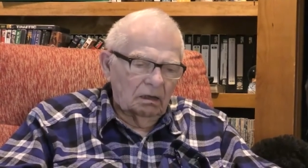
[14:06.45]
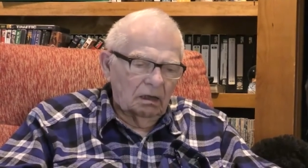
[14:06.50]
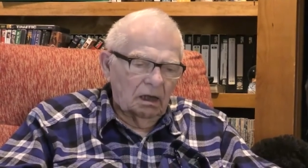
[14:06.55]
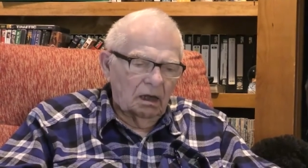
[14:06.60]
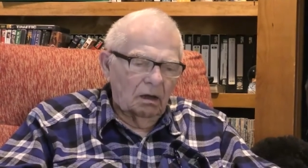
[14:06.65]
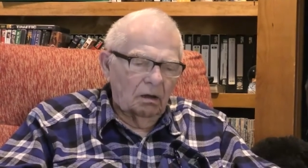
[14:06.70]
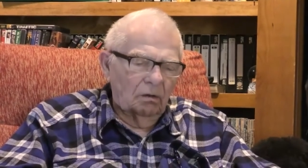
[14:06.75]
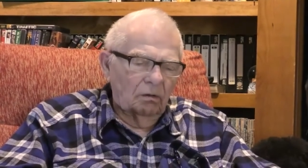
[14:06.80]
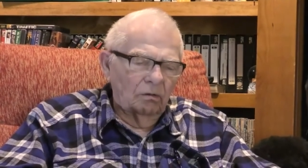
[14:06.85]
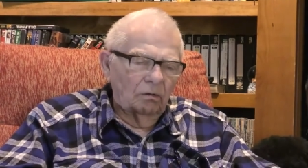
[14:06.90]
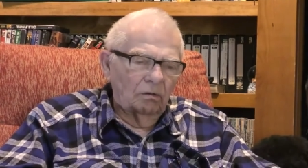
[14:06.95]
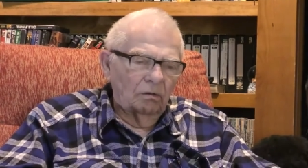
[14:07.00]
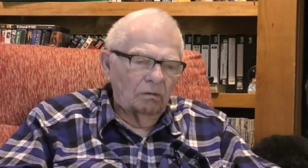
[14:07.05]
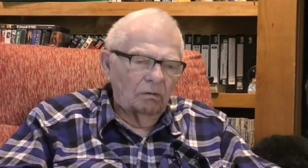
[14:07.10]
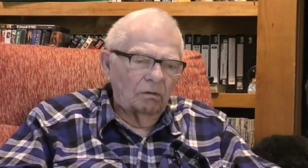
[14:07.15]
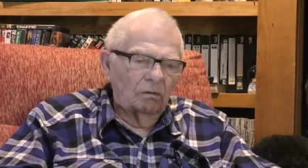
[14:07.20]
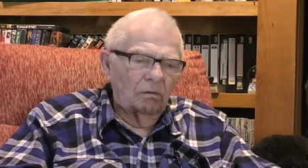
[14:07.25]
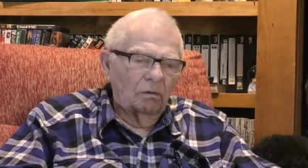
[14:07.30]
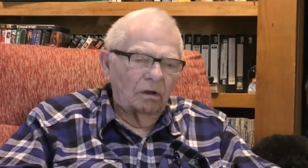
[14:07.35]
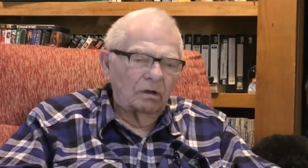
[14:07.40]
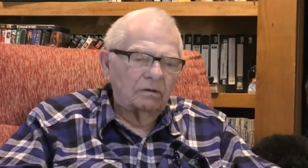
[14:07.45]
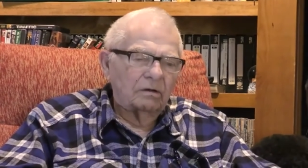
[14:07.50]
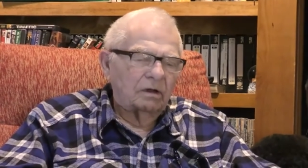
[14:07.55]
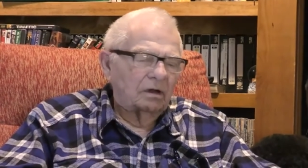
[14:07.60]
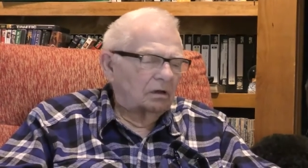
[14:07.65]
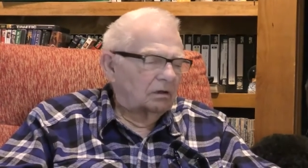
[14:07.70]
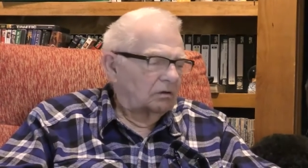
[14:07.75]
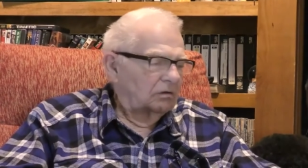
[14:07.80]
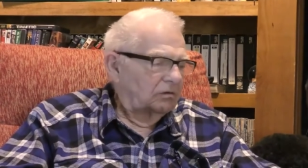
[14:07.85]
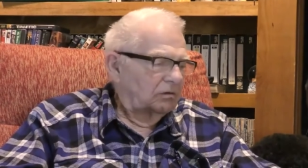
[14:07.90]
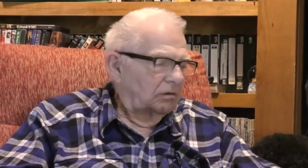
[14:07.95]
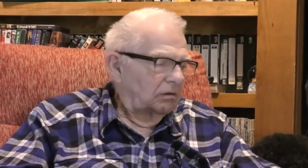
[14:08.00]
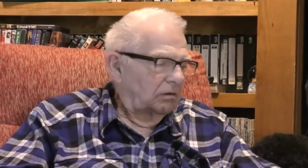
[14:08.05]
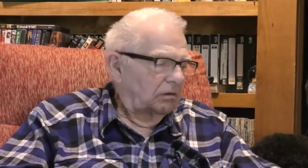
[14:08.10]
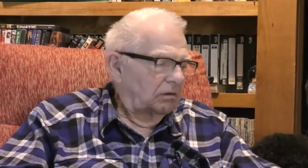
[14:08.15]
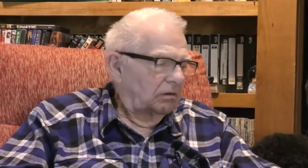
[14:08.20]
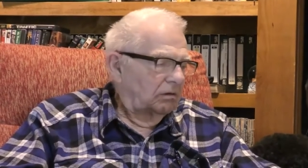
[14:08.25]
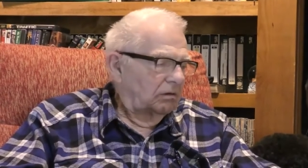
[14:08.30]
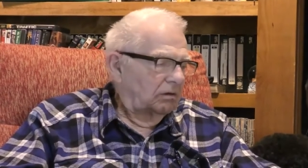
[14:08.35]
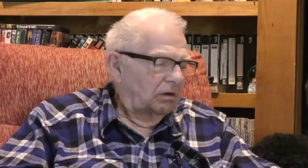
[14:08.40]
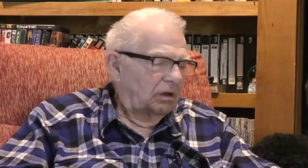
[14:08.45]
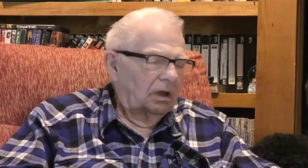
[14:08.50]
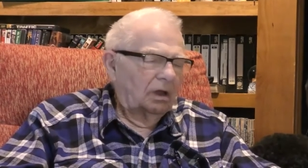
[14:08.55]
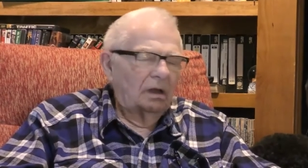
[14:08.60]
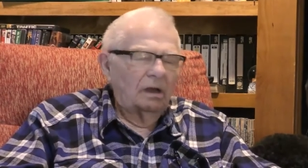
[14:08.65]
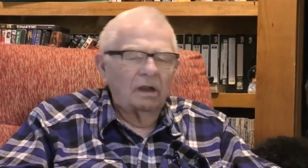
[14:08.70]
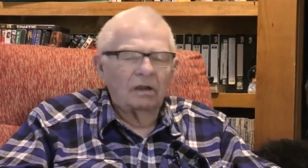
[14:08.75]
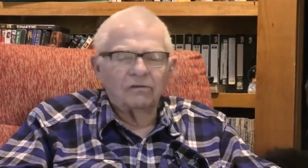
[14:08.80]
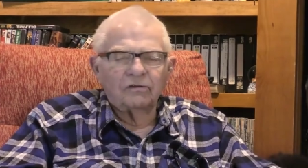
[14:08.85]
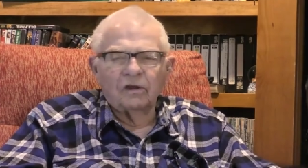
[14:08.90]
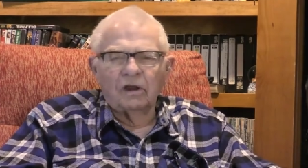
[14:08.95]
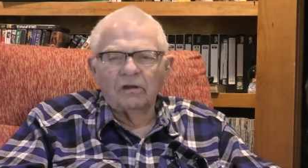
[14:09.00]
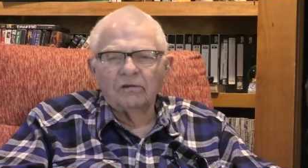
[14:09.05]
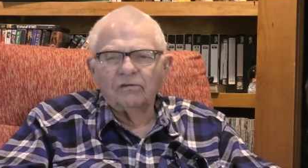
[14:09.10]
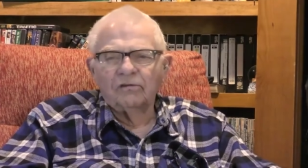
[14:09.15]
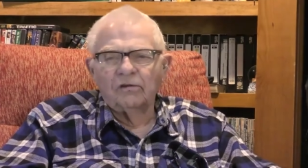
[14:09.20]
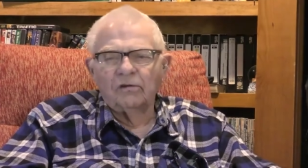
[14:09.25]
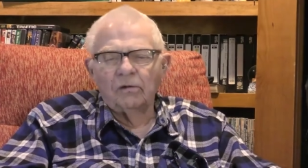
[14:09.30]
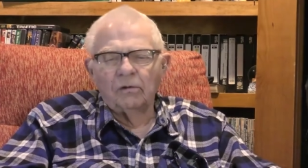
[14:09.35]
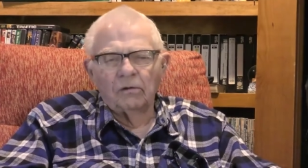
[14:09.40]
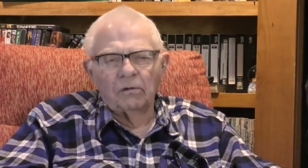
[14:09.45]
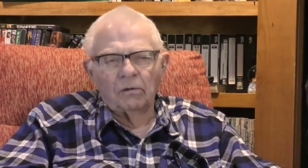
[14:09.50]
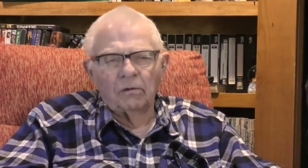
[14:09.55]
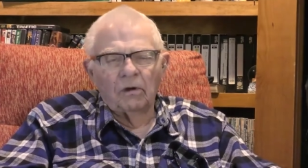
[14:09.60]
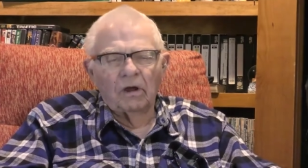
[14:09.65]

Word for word: Now, what can the NSS do?